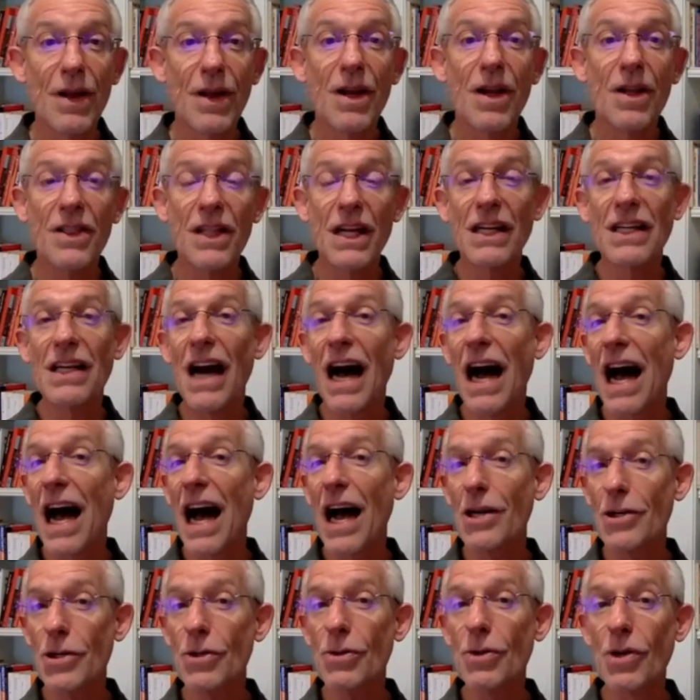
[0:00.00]
The
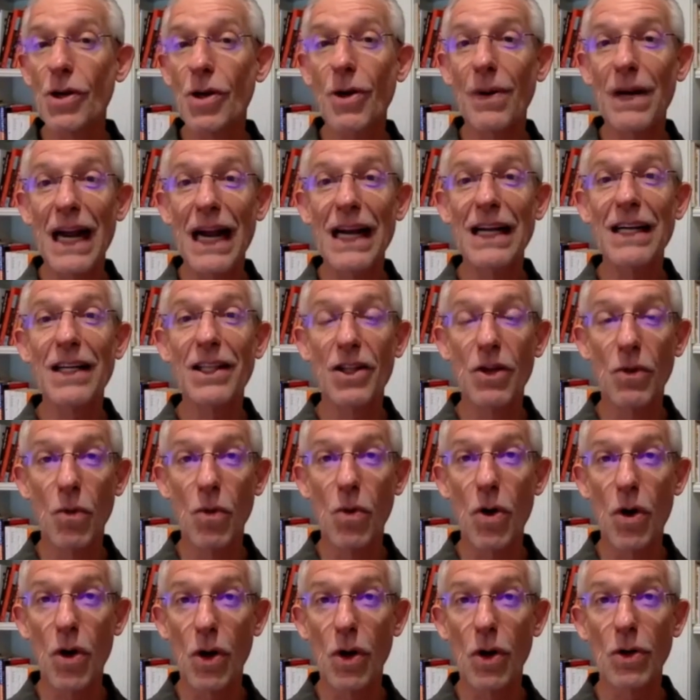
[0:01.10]
God who created the
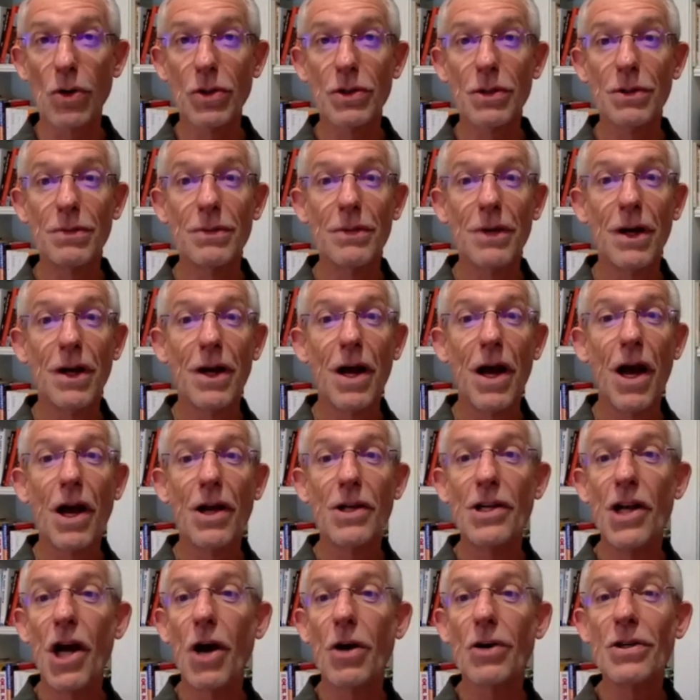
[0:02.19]
world
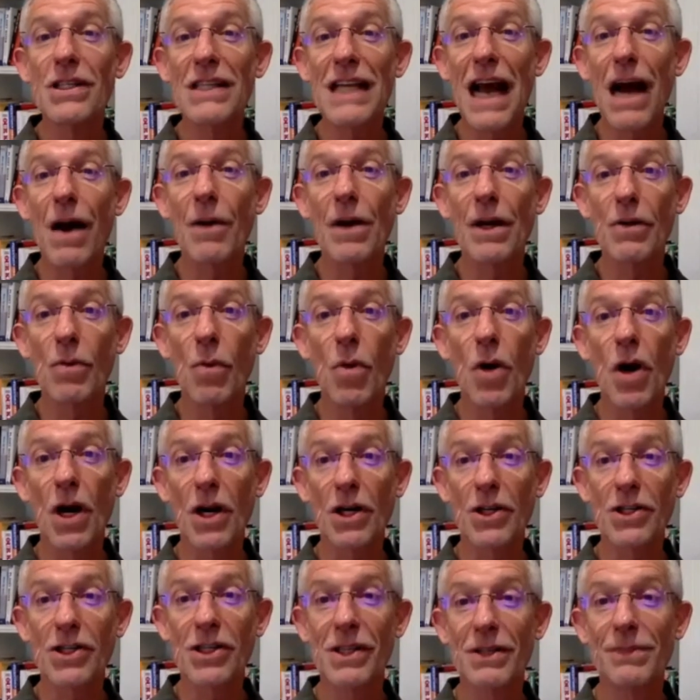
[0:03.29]
knows how it
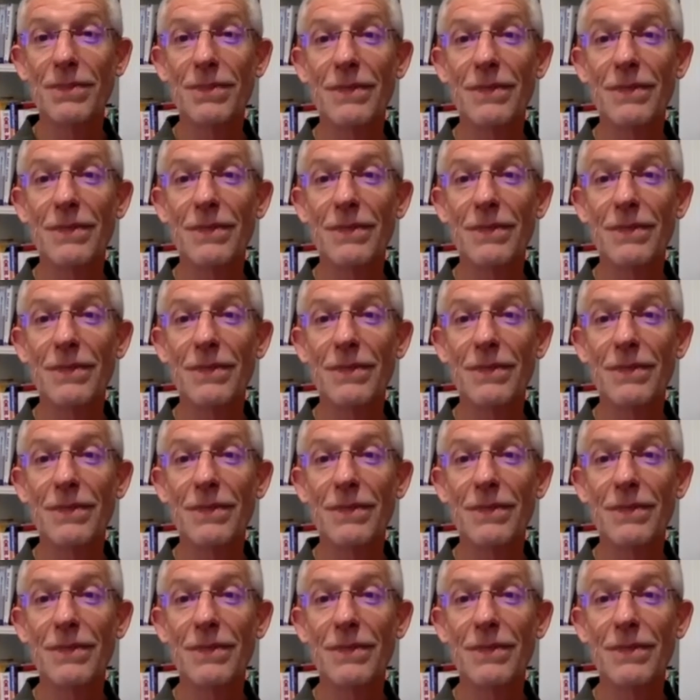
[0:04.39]
works,